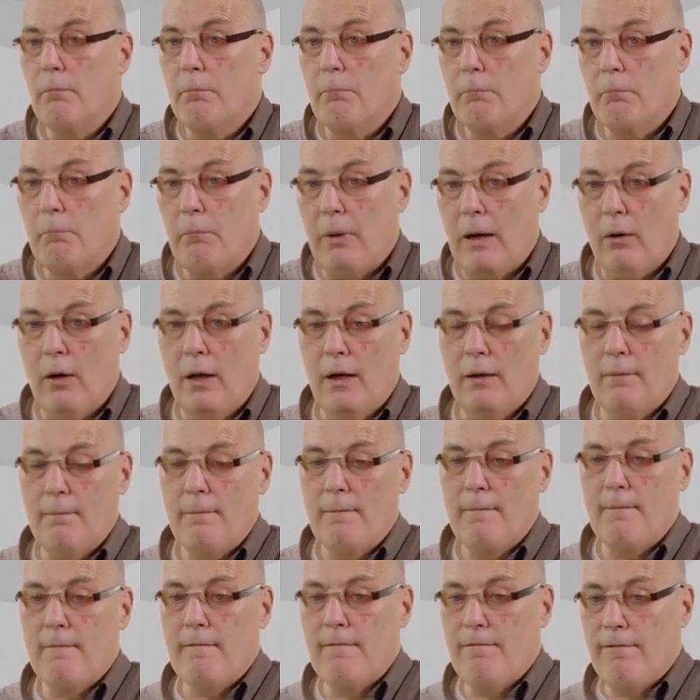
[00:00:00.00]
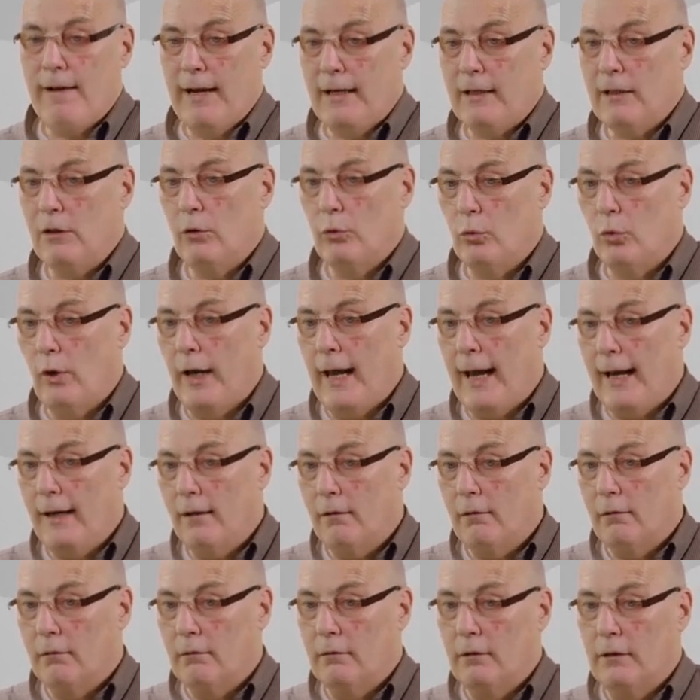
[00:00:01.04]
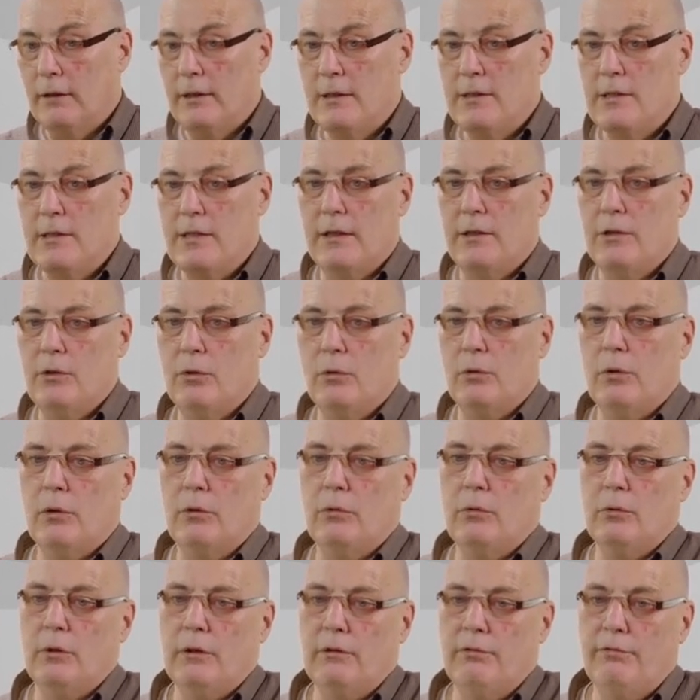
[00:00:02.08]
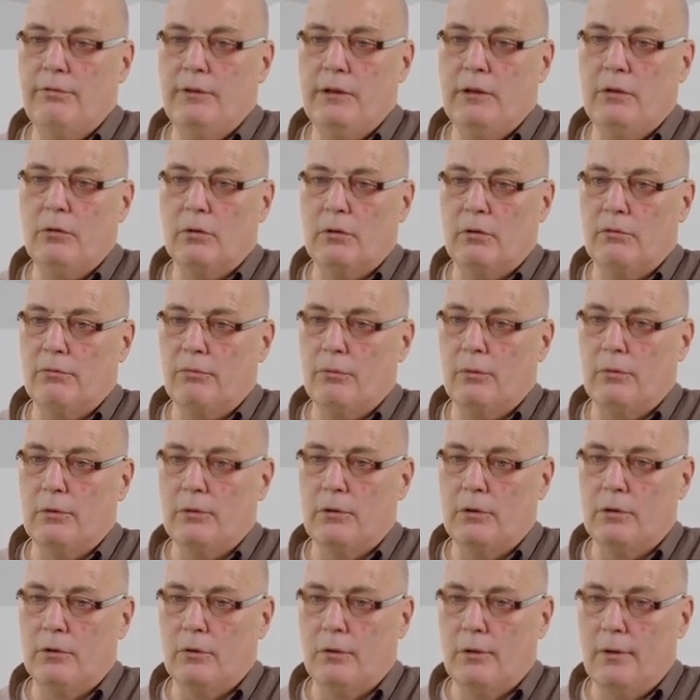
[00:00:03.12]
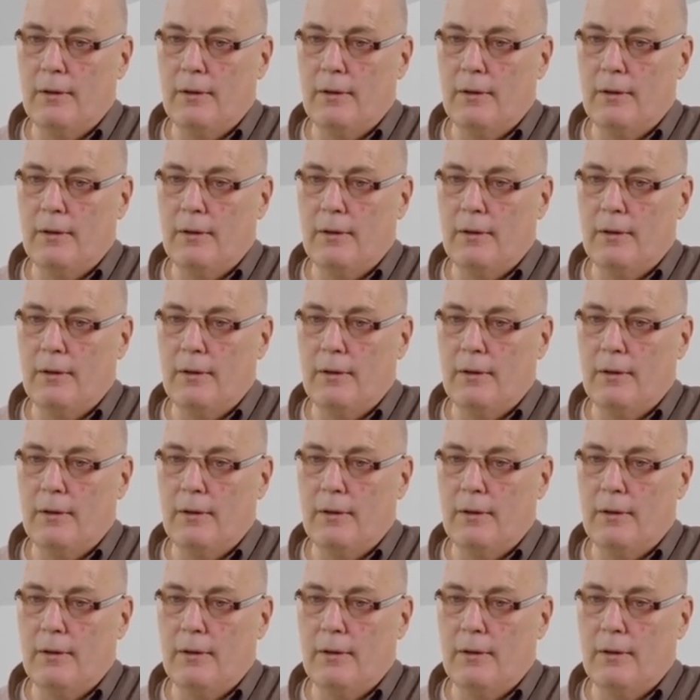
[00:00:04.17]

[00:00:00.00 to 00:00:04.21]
power factor or your angle is that you're going to feed during a fault and so on.